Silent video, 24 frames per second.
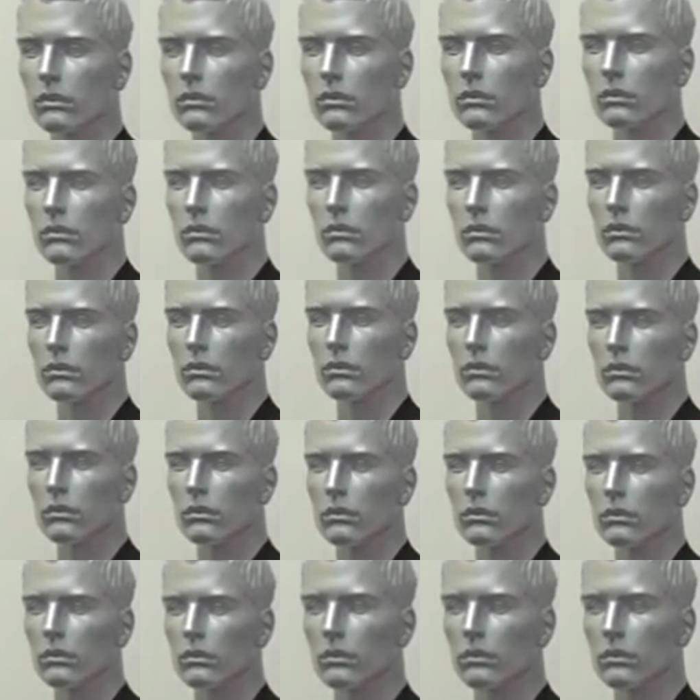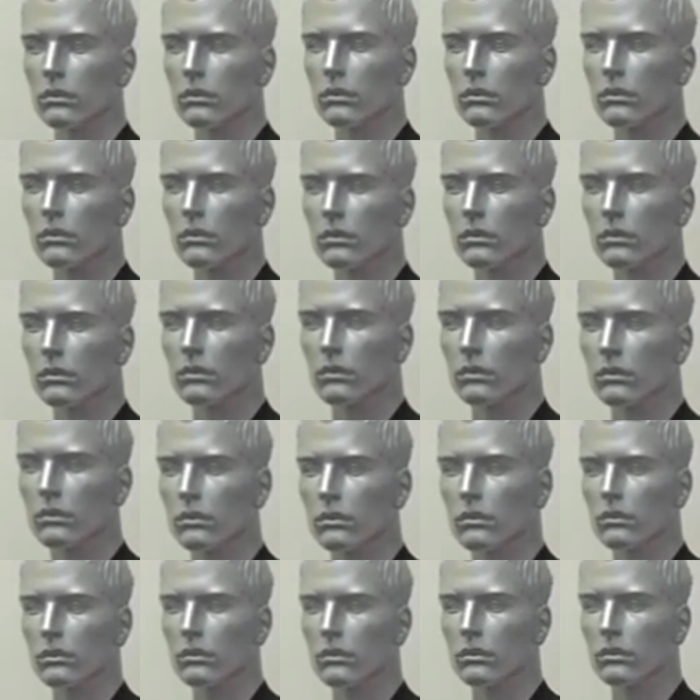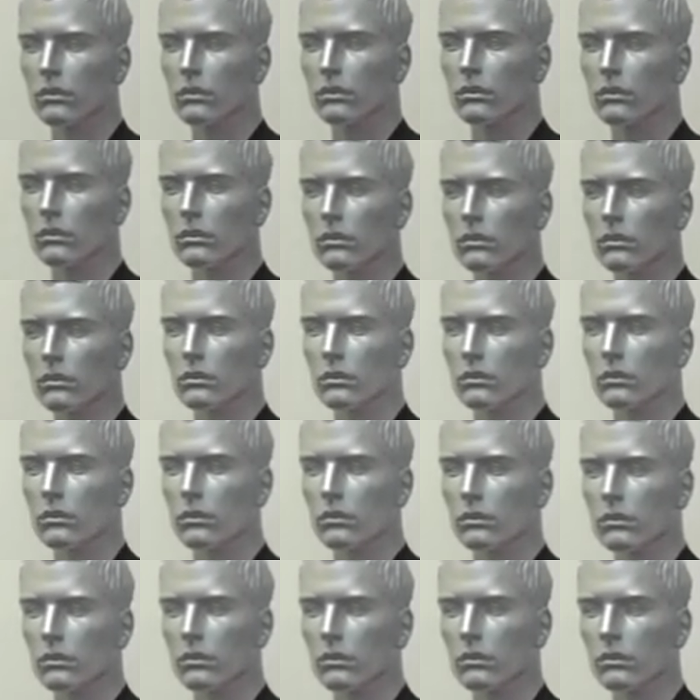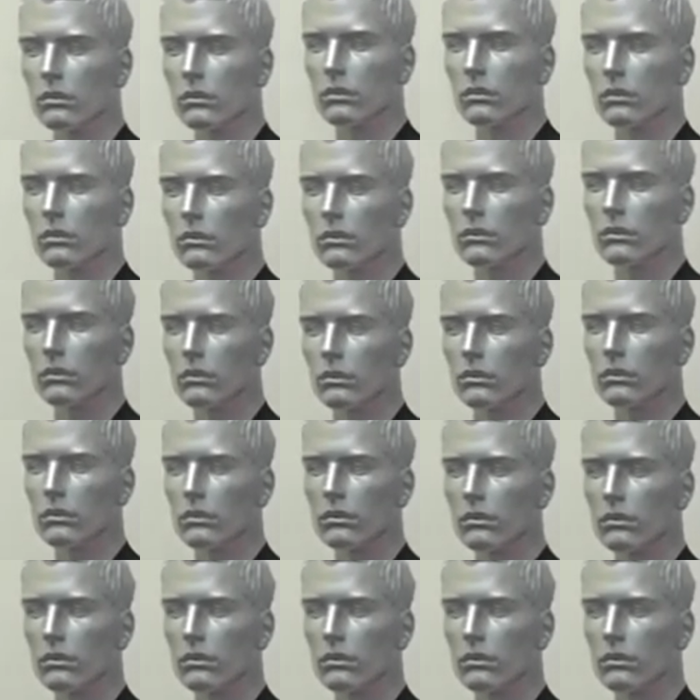No words are spoken by the person on screen.